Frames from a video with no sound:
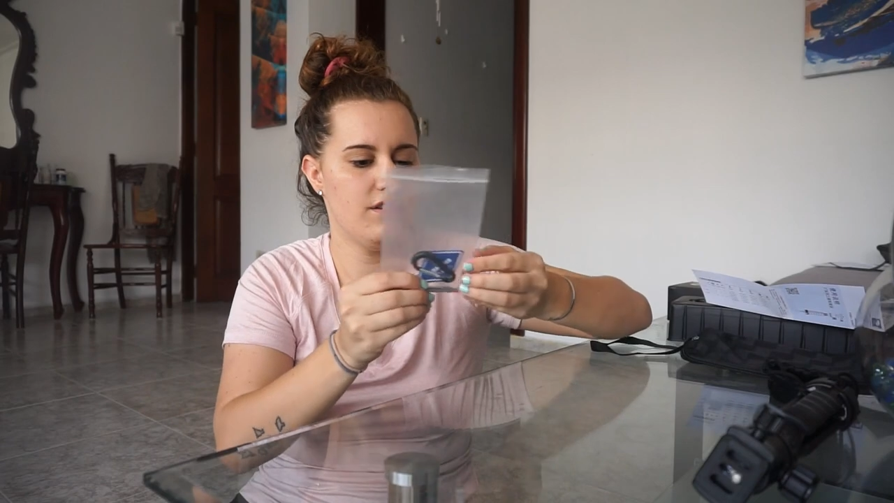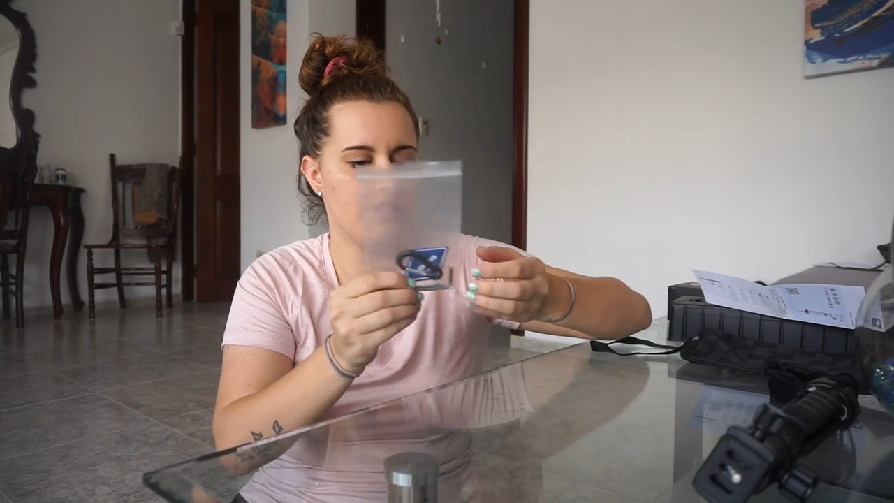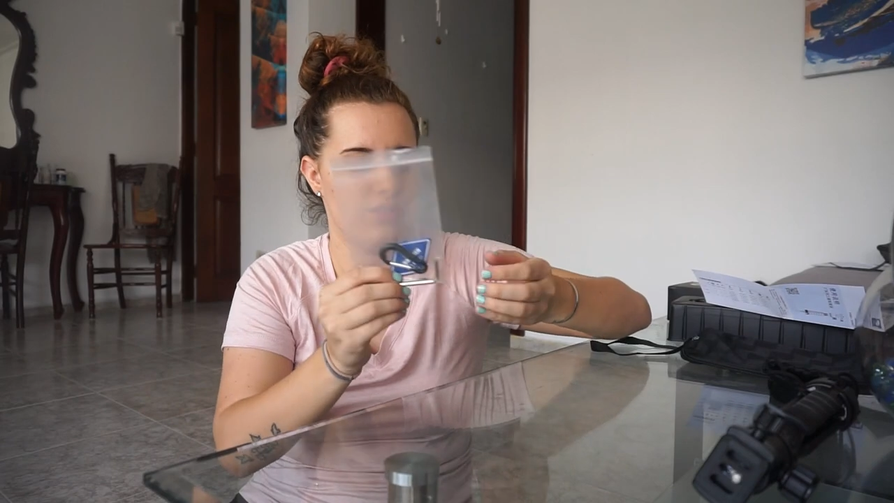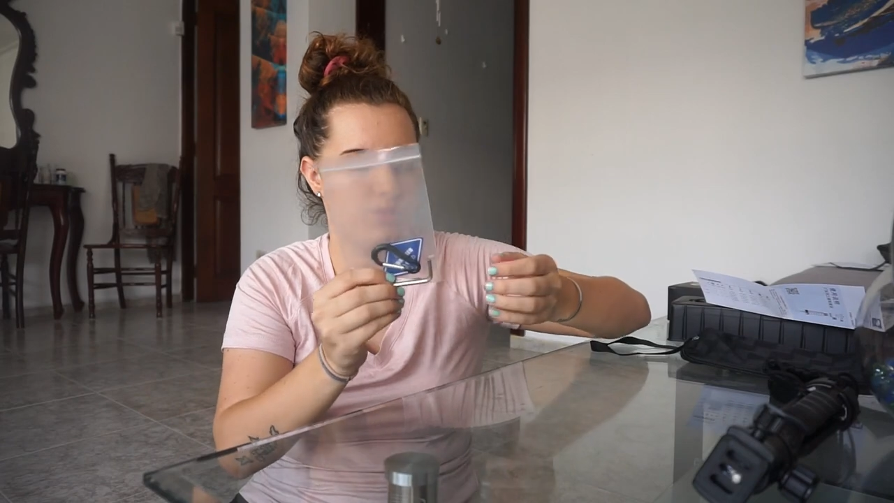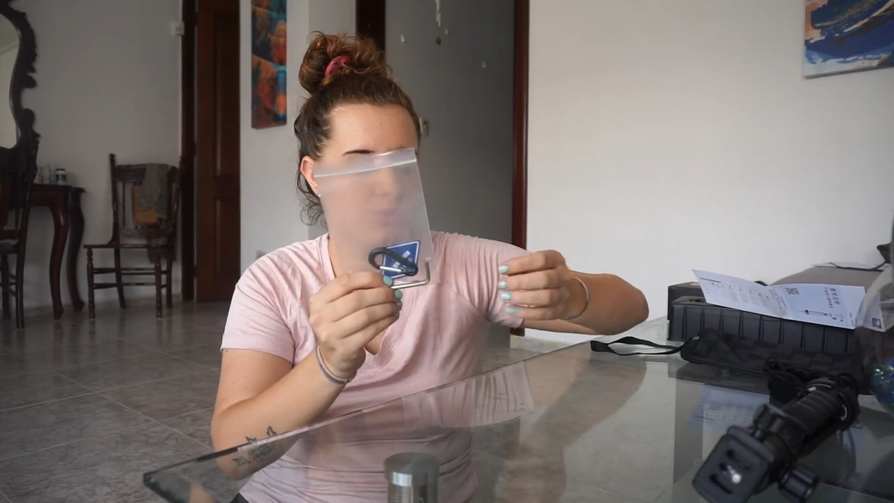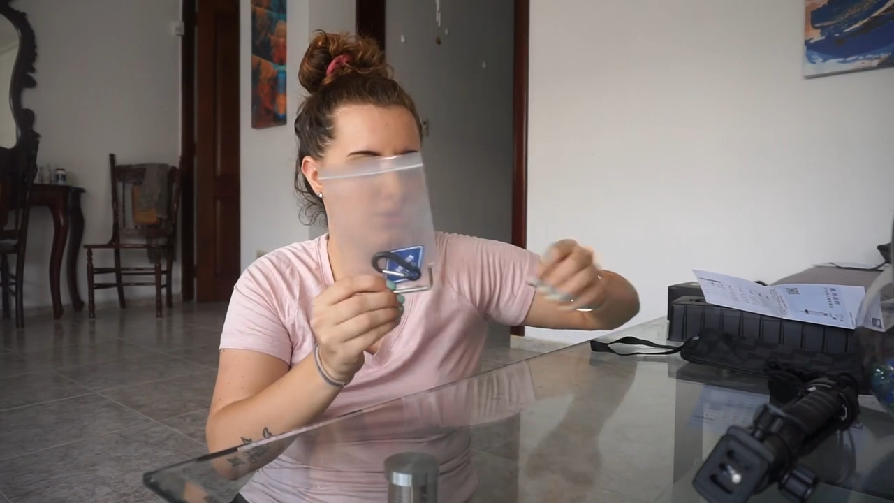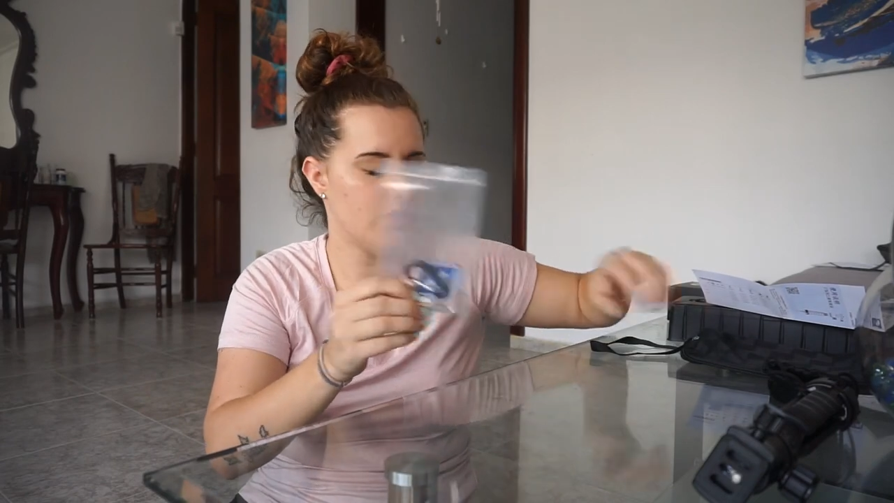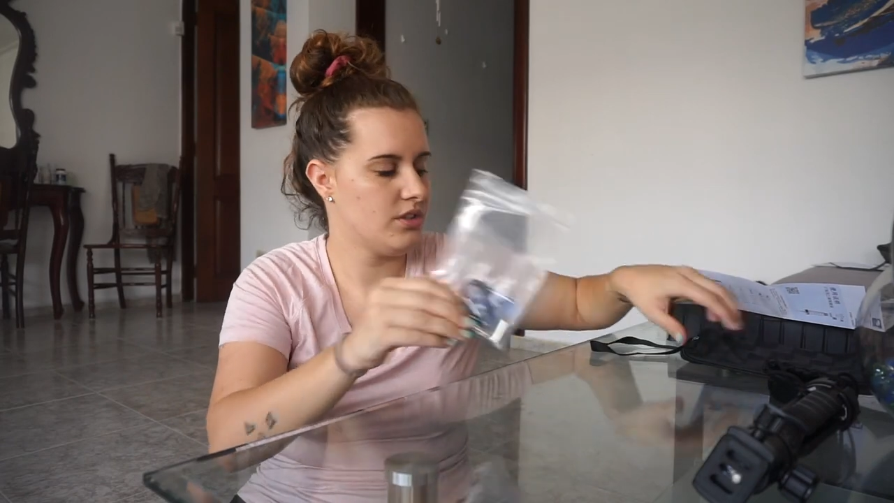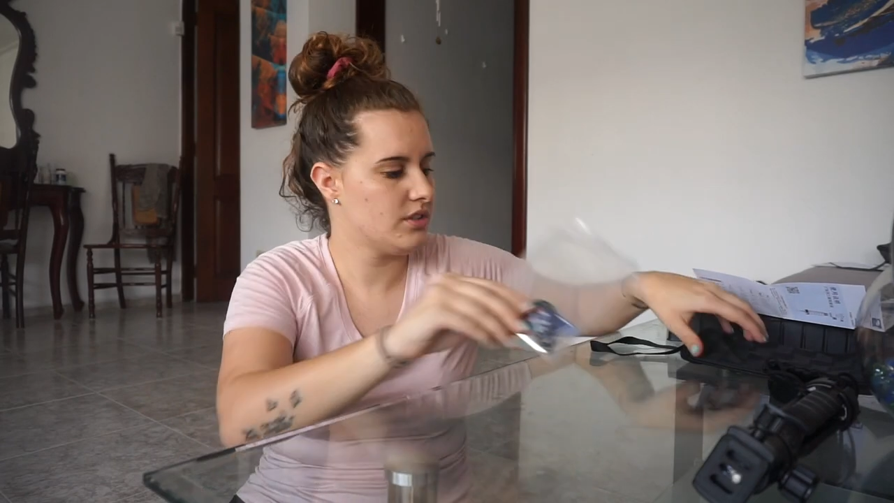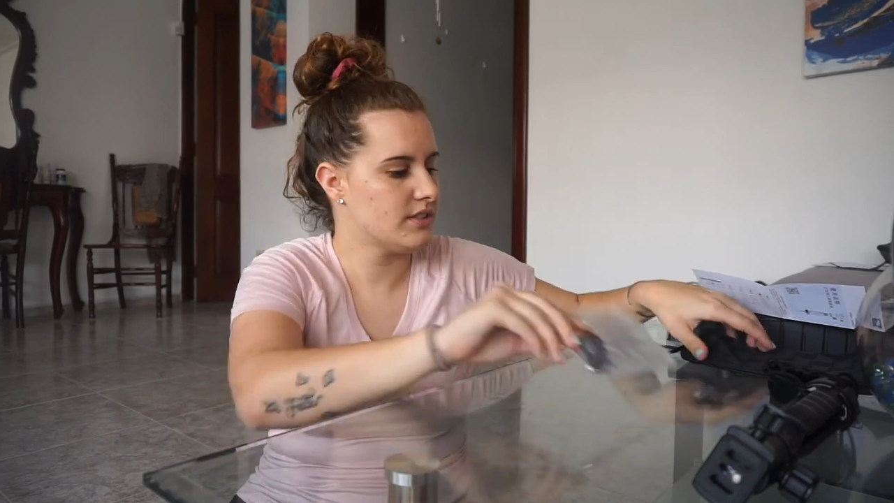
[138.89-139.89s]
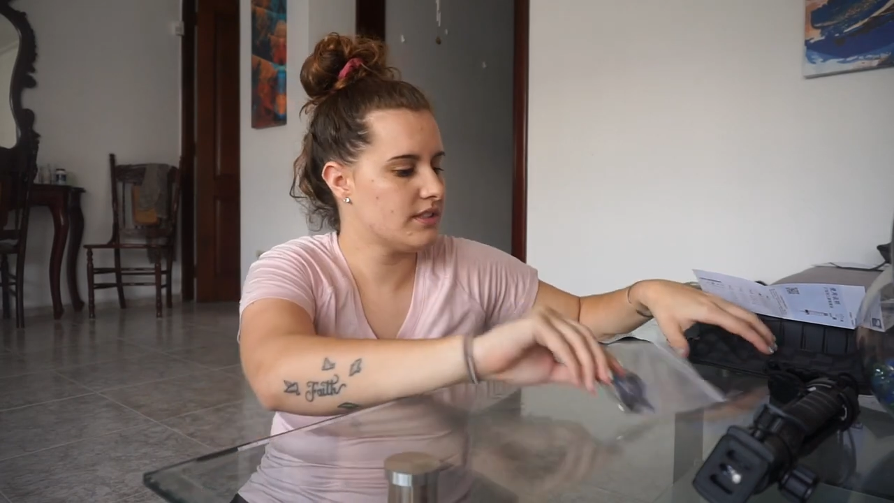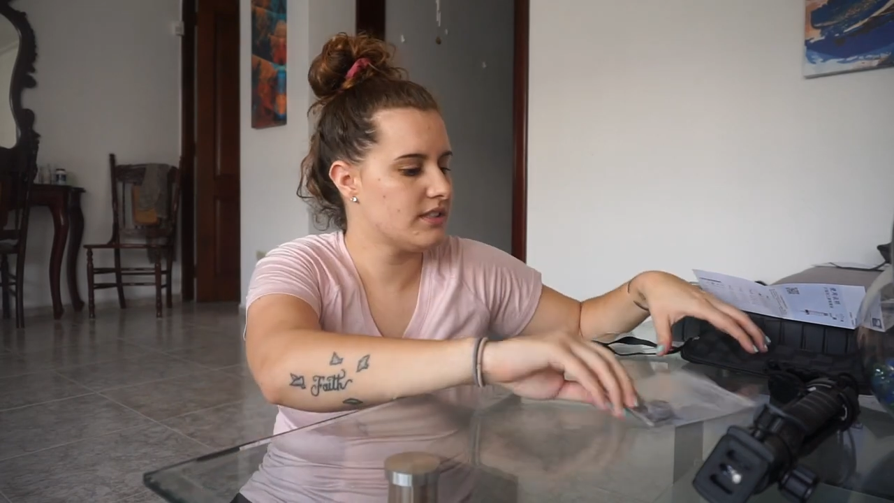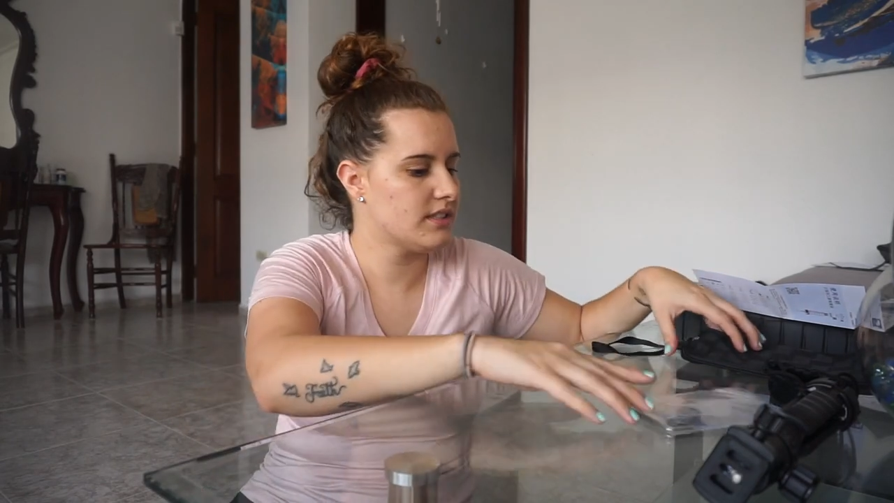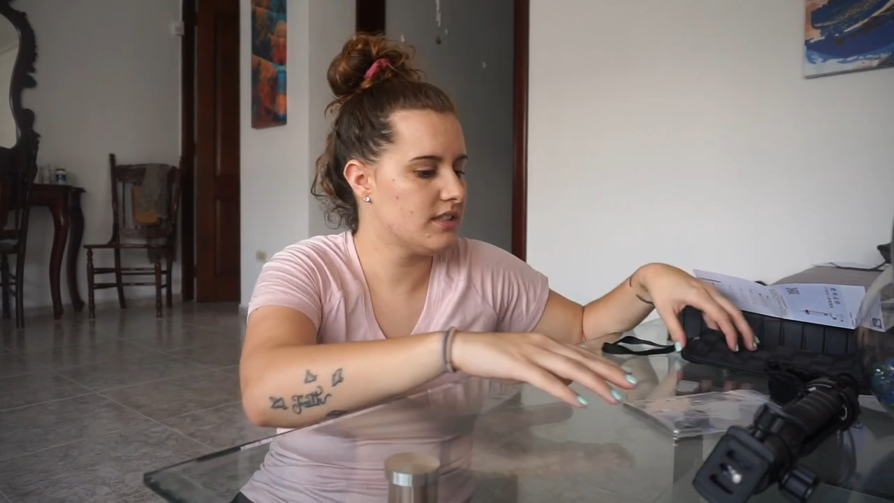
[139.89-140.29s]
the tools,